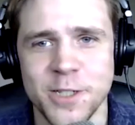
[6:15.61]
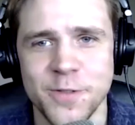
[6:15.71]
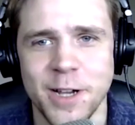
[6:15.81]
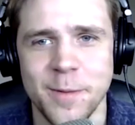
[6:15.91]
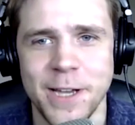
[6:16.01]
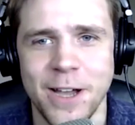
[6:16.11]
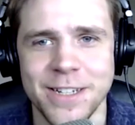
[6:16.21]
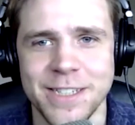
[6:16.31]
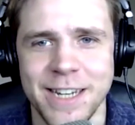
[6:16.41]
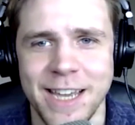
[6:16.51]
much for coming
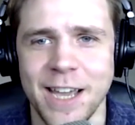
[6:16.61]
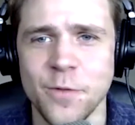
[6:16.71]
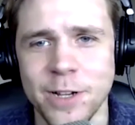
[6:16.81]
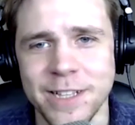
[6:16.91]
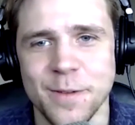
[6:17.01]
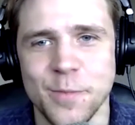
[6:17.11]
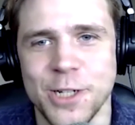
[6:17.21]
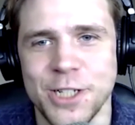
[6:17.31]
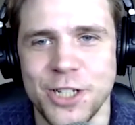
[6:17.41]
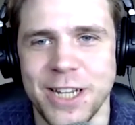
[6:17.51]
on today. I really
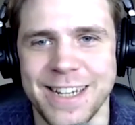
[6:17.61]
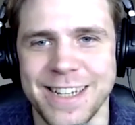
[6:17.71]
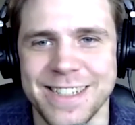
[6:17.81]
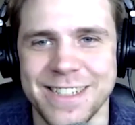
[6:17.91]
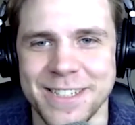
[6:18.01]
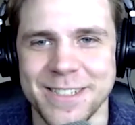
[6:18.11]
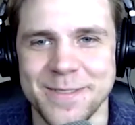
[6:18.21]
appreciate it.